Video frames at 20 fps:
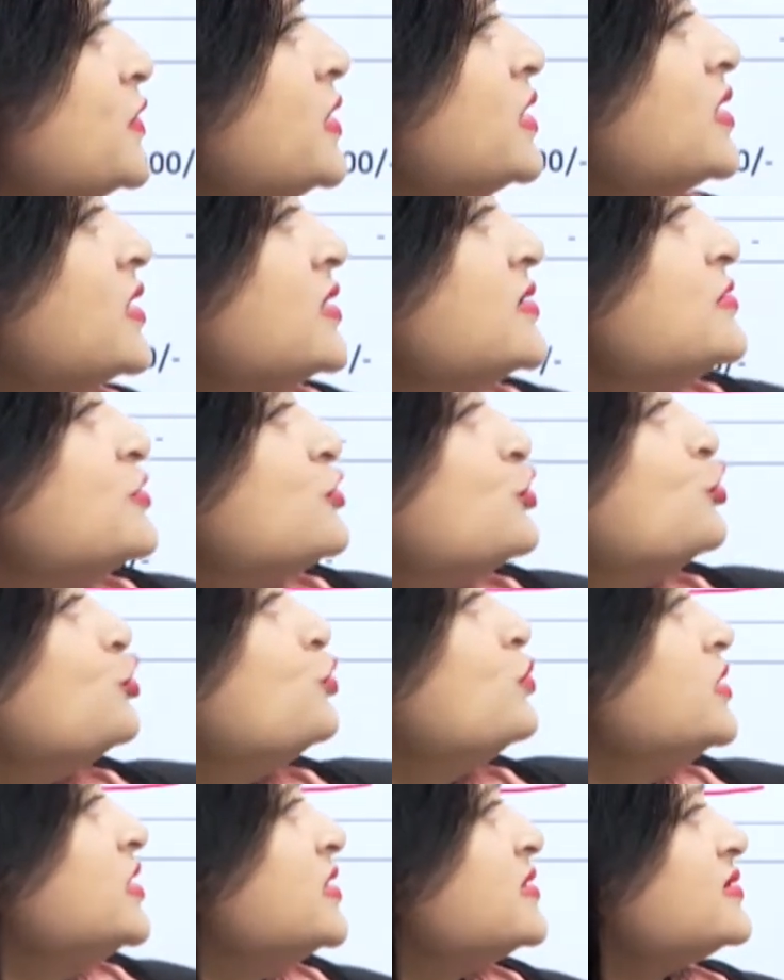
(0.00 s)
will
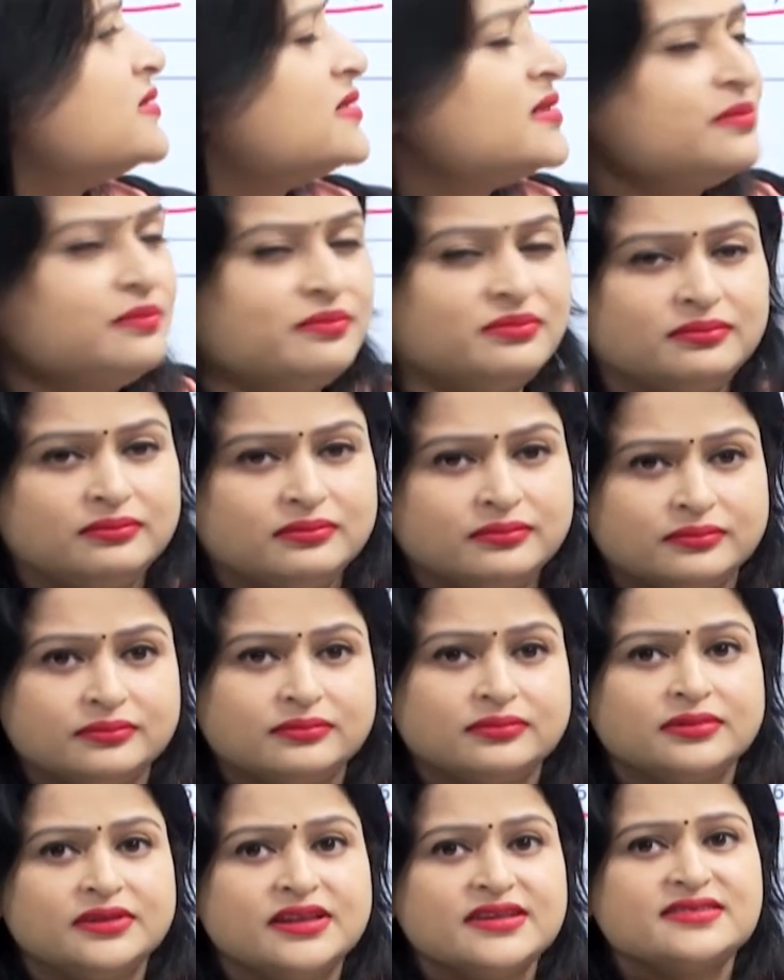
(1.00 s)
consume this
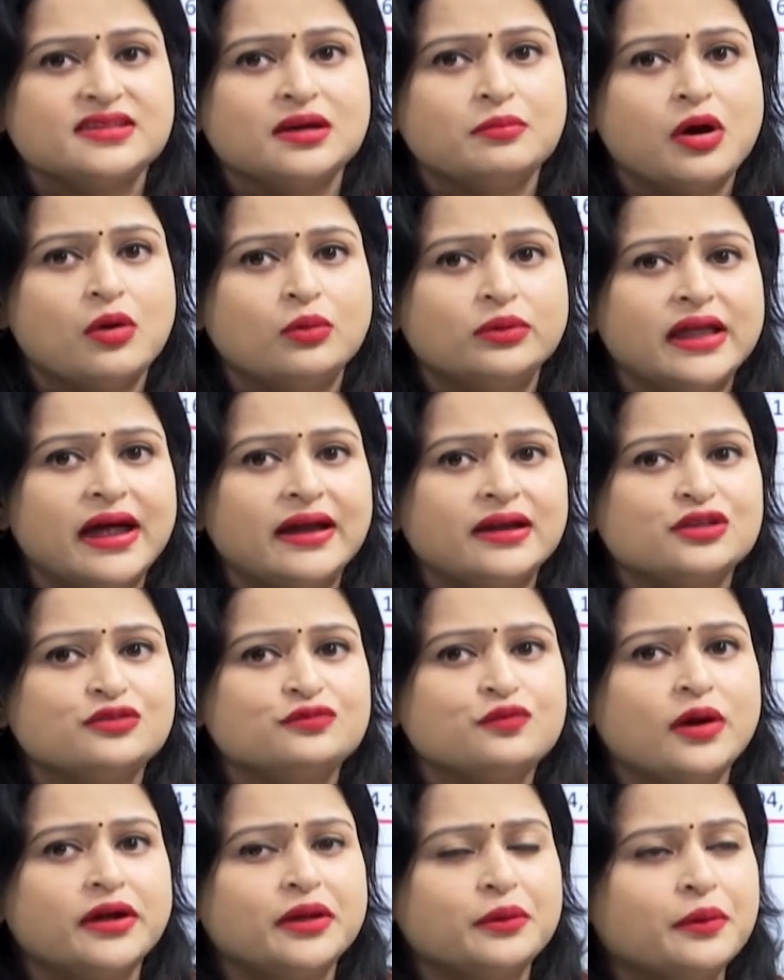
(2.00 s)
this amount that is
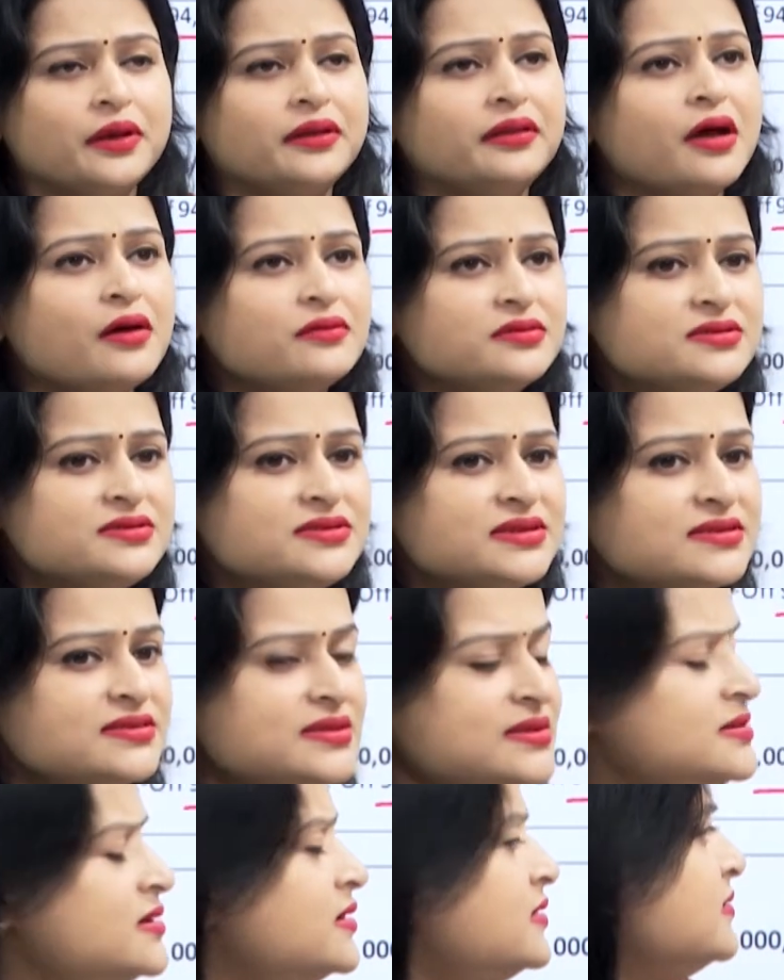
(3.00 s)

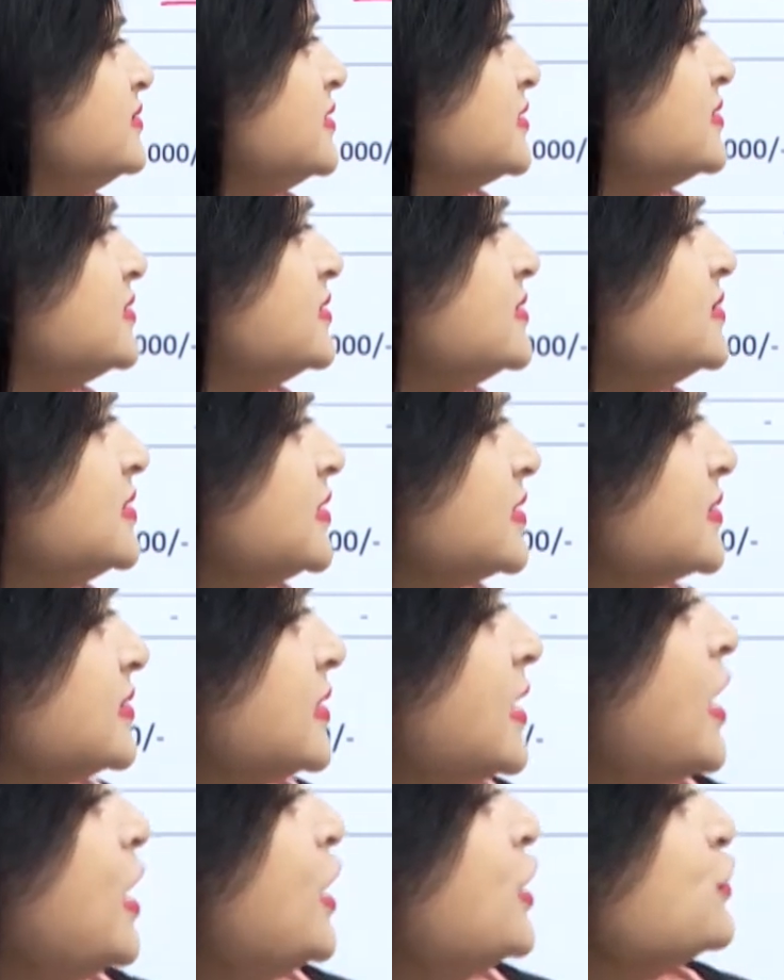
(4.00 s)
41,666.
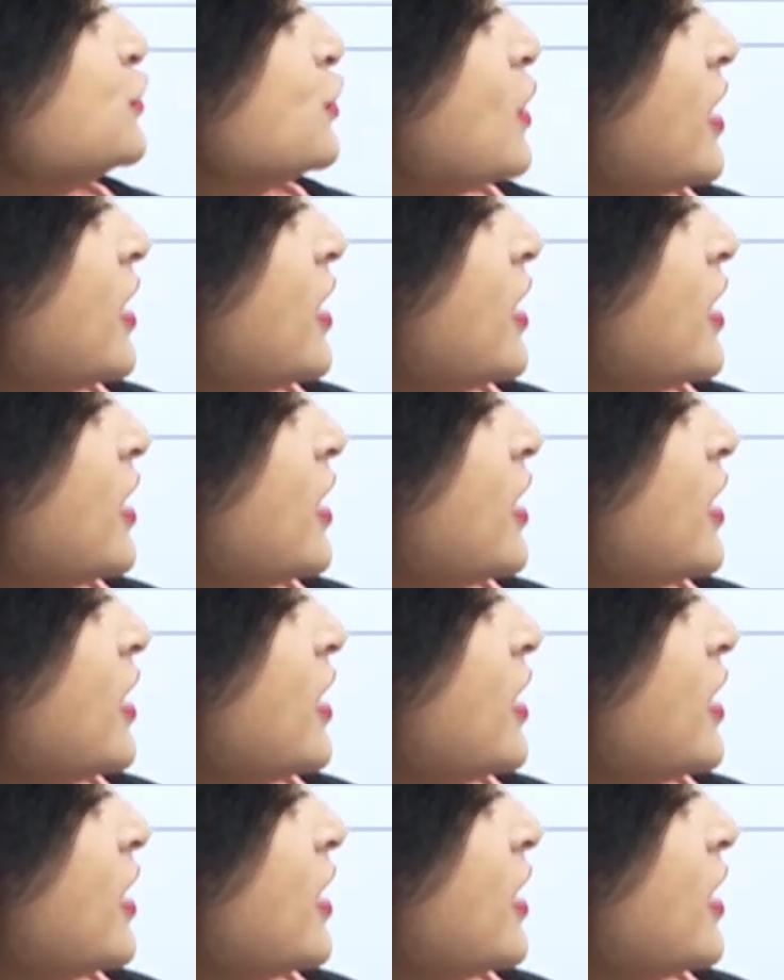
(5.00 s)
So,